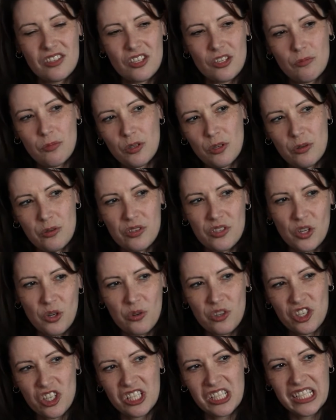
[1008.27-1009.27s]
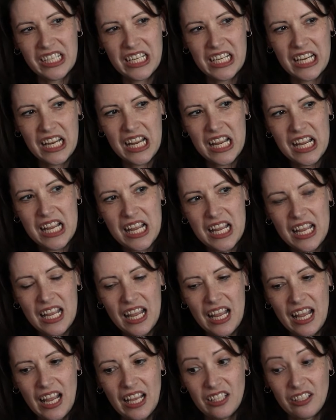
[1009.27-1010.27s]
taboo socially yep.
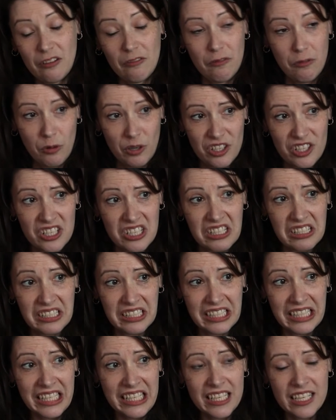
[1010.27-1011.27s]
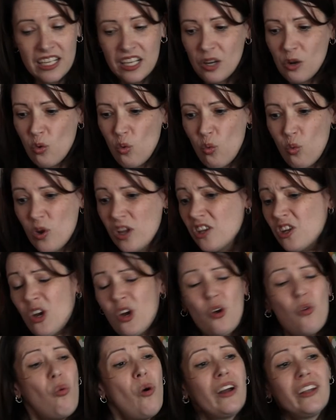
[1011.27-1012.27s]
and unfortunately we
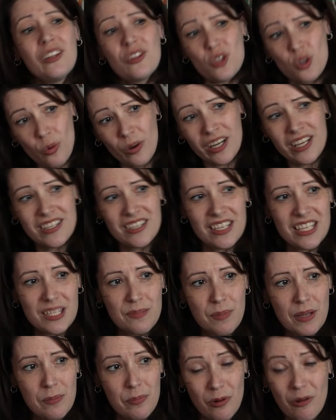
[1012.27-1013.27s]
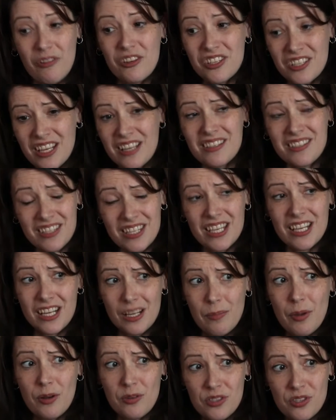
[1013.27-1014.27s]
know 1 in 26 people does
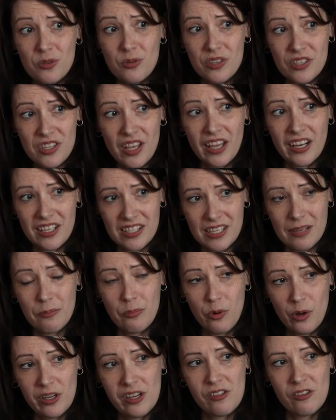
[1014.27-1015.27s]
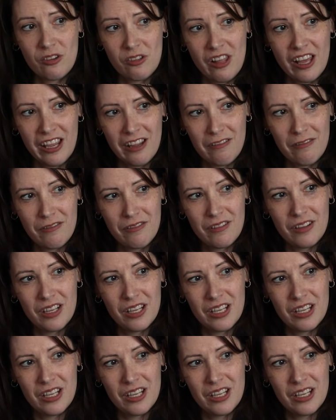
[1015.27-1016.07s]
think about suicide at some point in their life